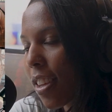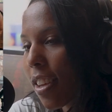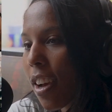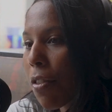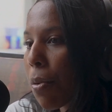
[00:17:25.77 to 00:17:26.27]

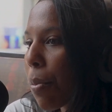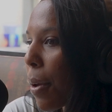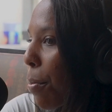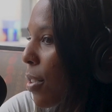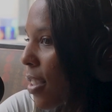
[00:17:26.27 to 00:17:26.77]

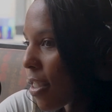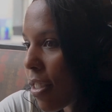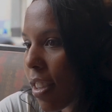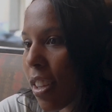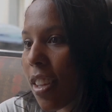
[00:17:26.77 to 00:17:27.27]
government
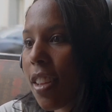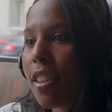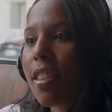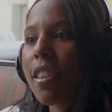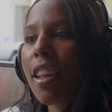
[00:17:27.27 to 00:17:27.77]

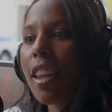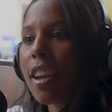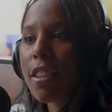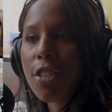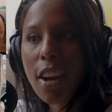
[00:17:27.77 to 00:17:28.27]
positions, a lot
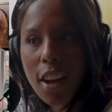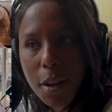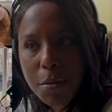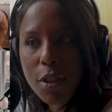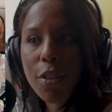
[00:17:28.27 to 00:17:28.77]
of
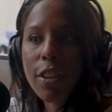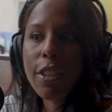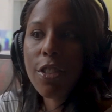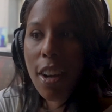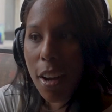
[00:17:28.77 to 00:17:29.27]
jobs, career
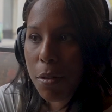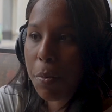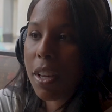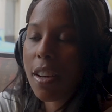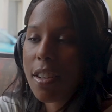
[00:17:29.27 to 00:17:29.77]
jobs,
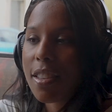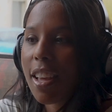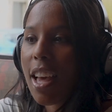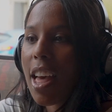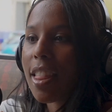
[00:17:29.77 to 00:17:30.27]
because
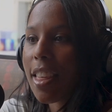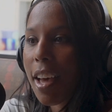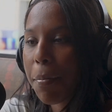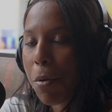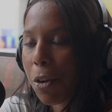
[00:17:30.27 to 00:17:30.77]
at
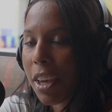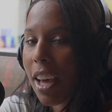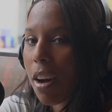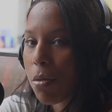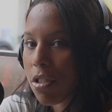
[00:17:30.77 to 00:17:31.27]
that point
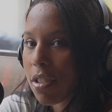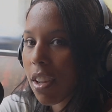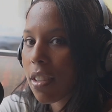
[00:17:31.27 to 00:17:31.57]
I was just like,